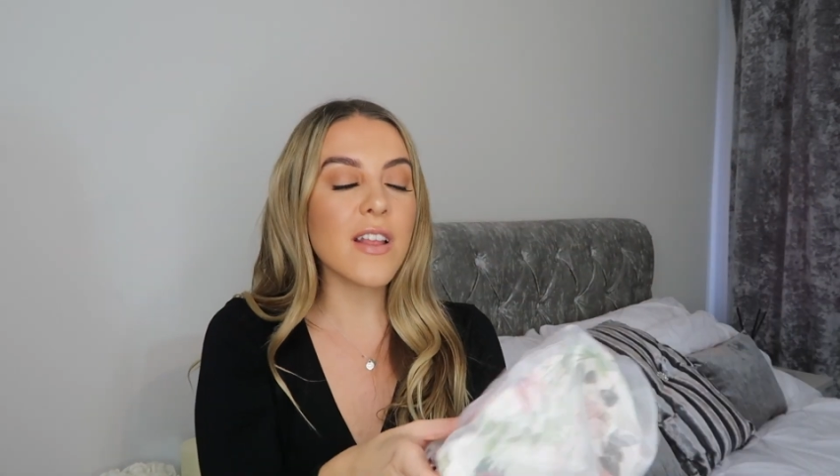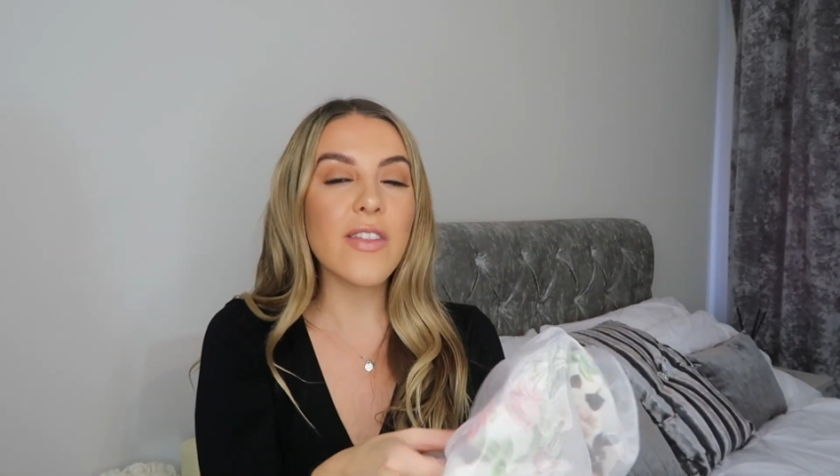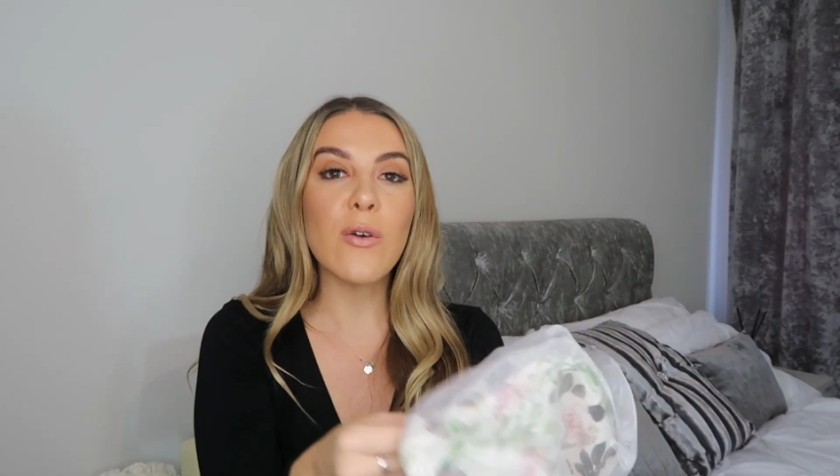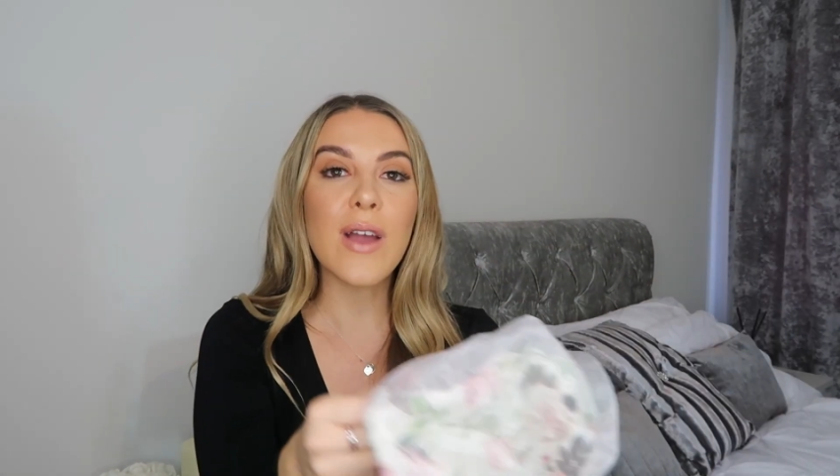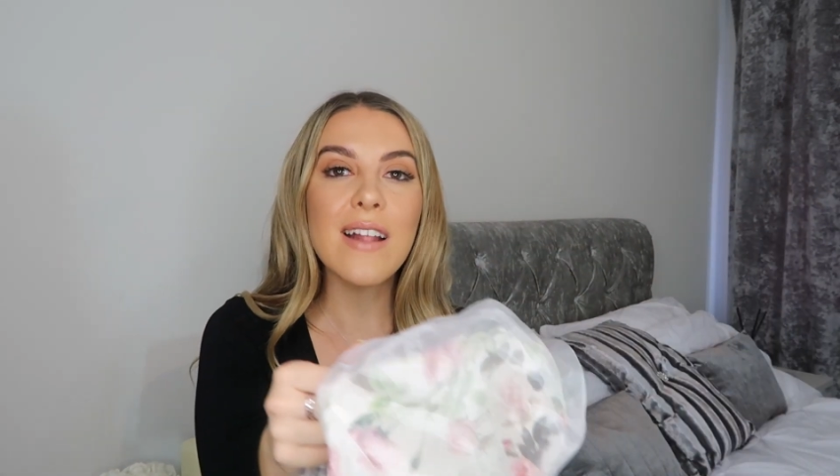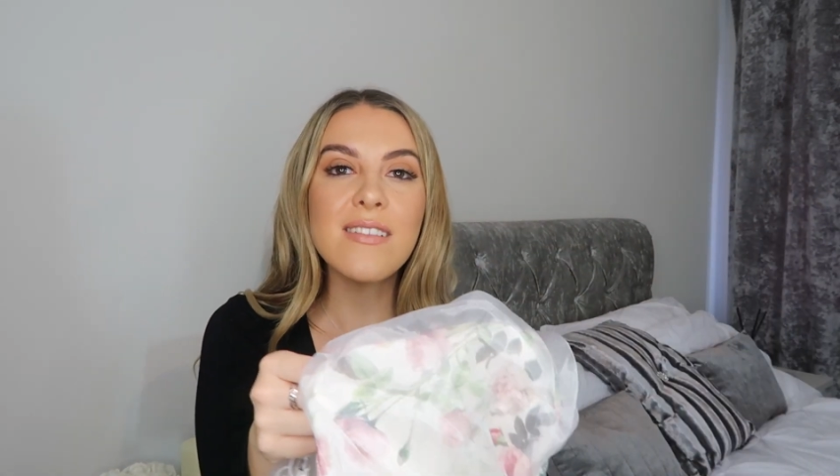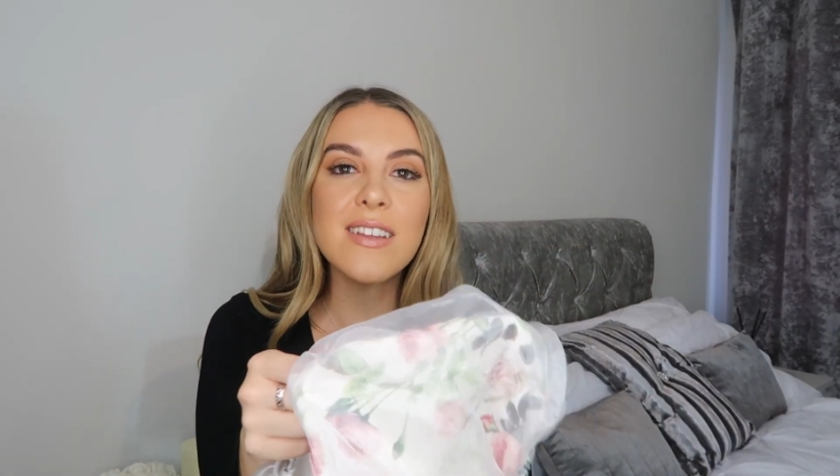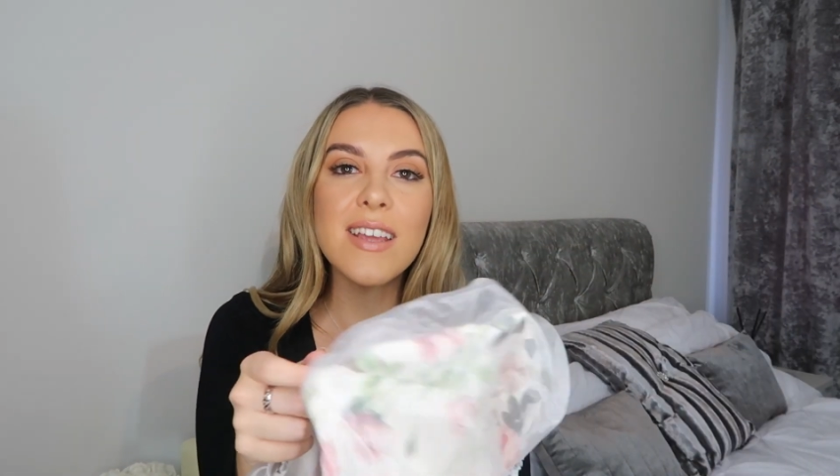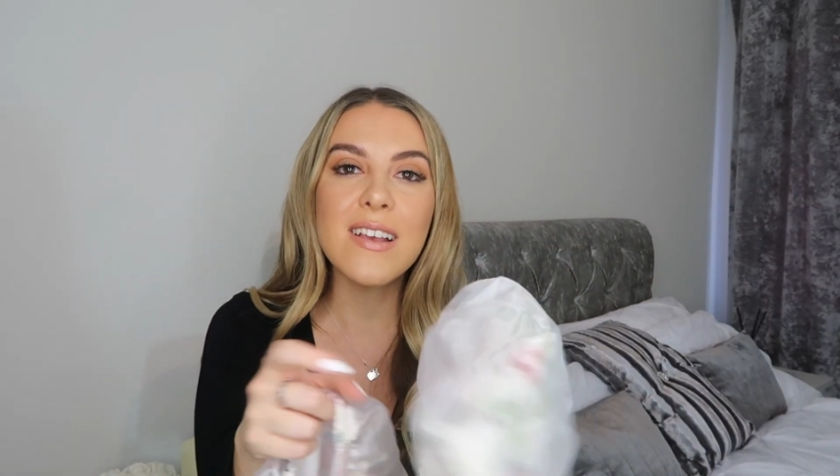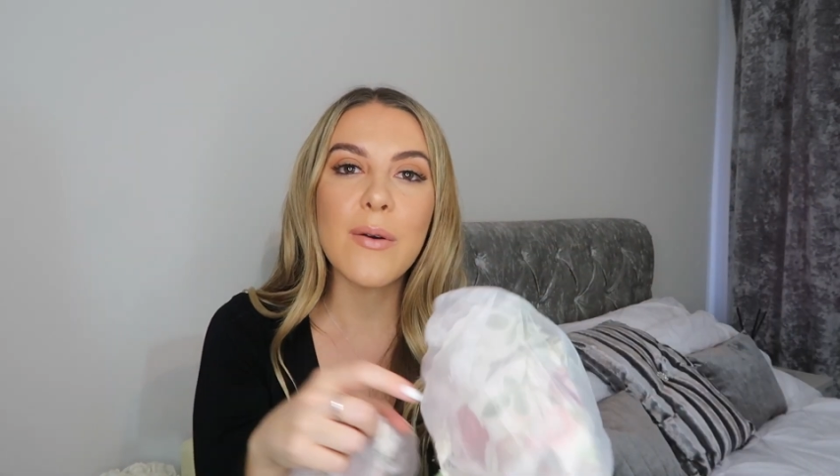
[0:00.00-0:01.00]
like the
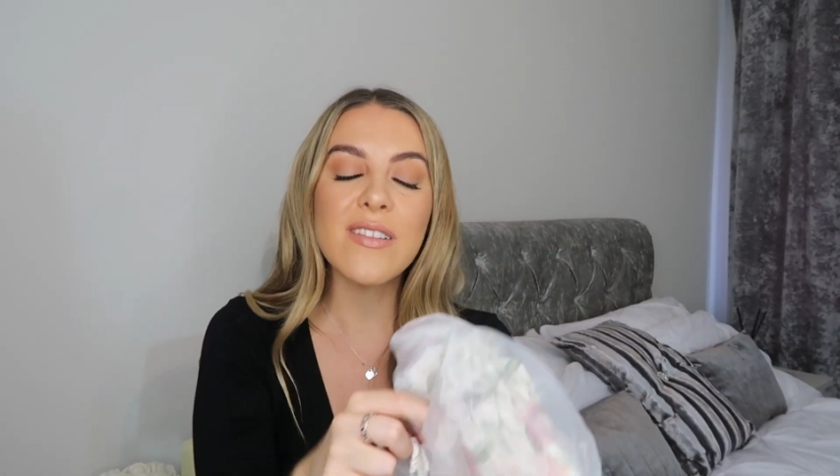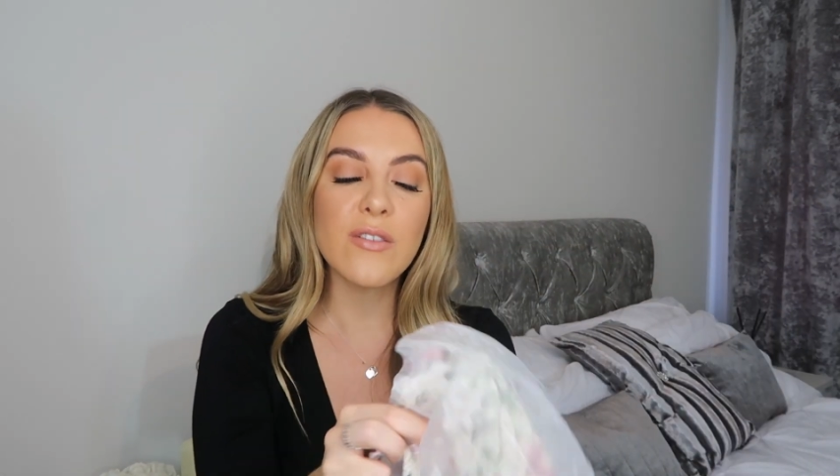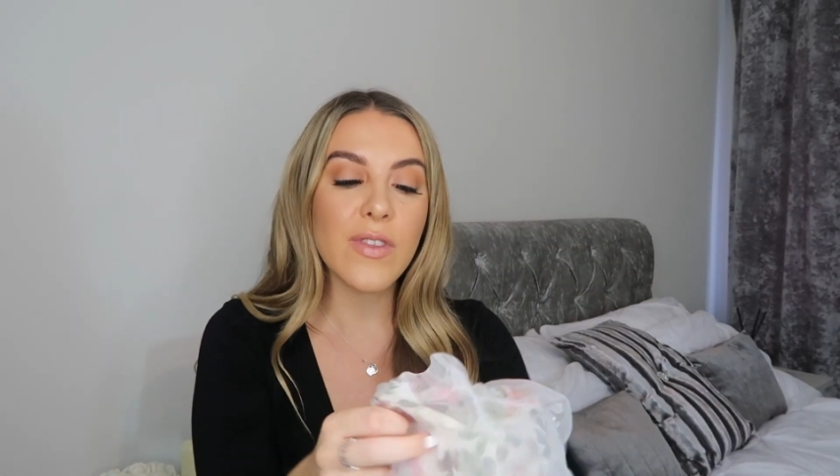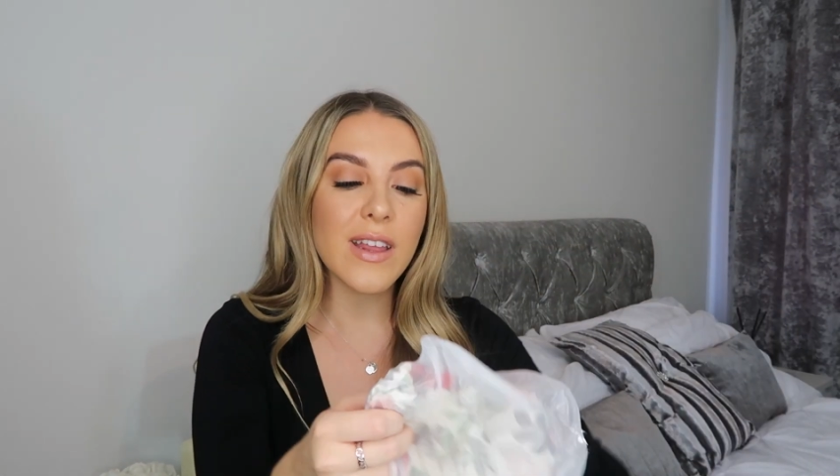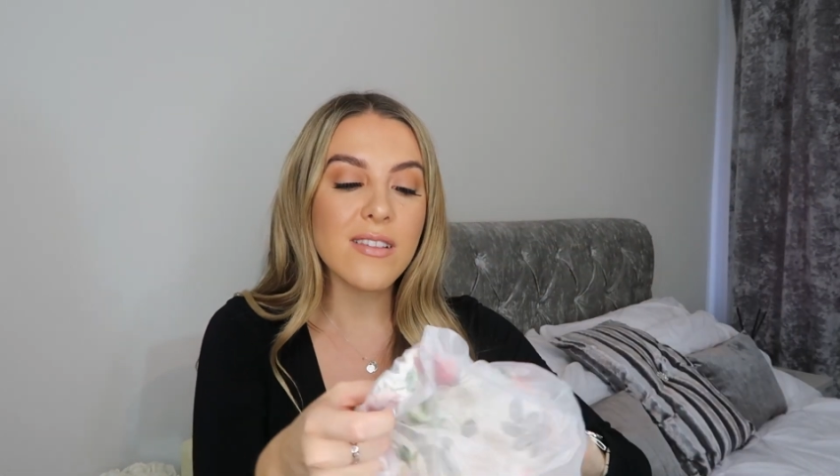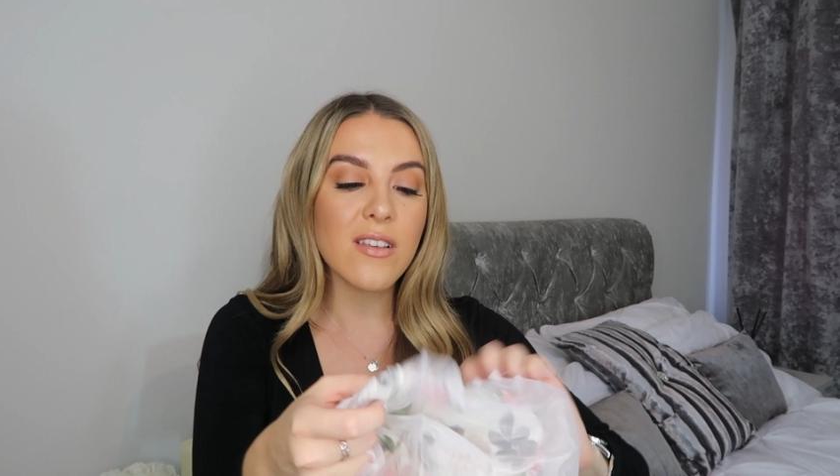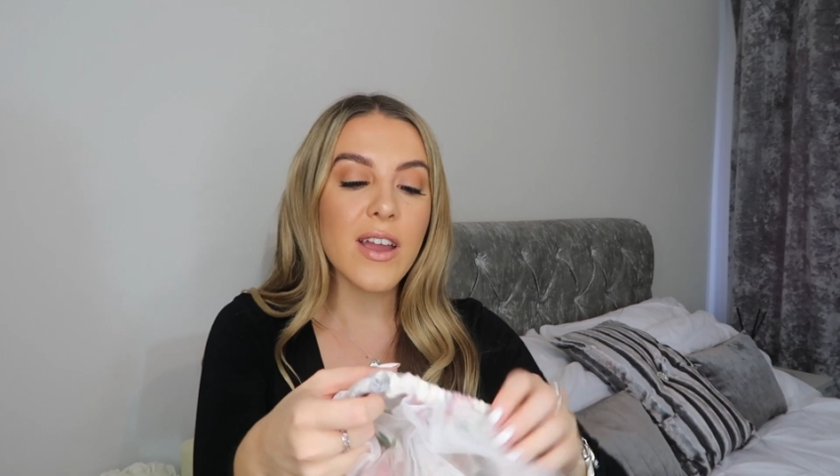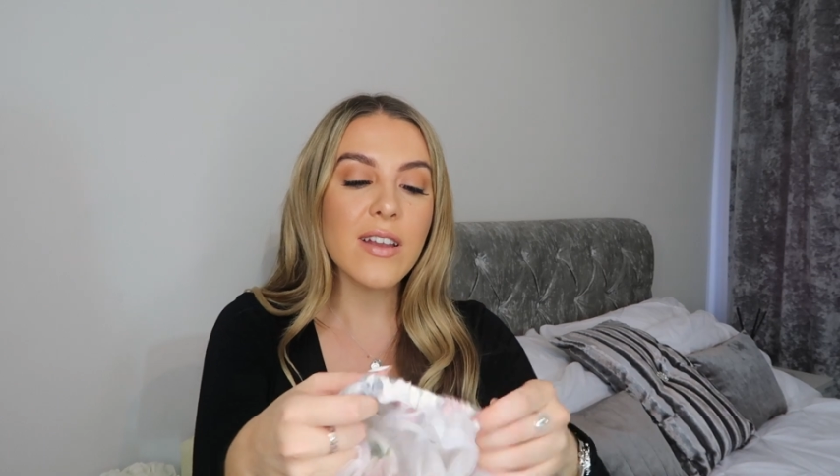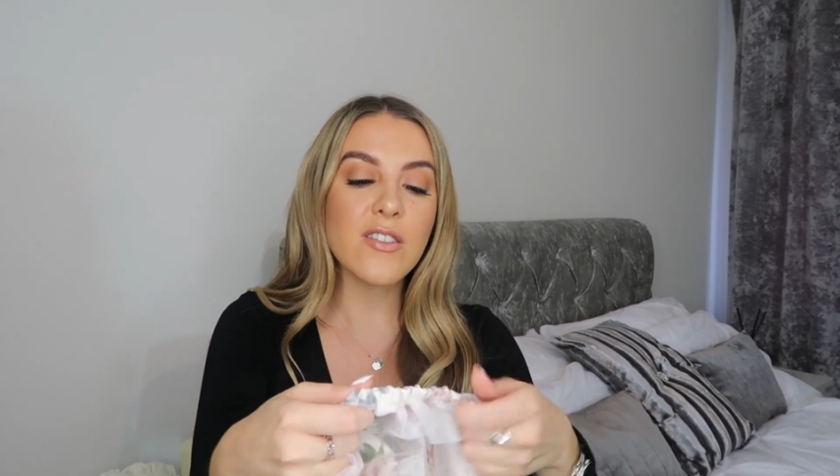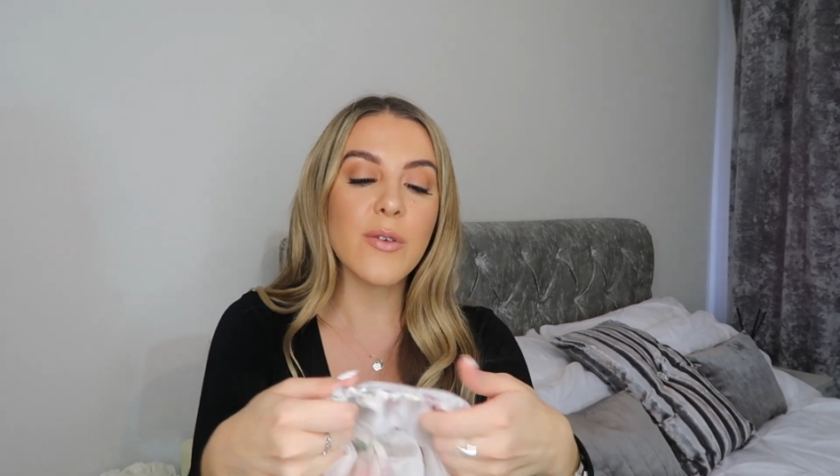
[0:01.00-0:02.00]
organza detail isn't on the inside.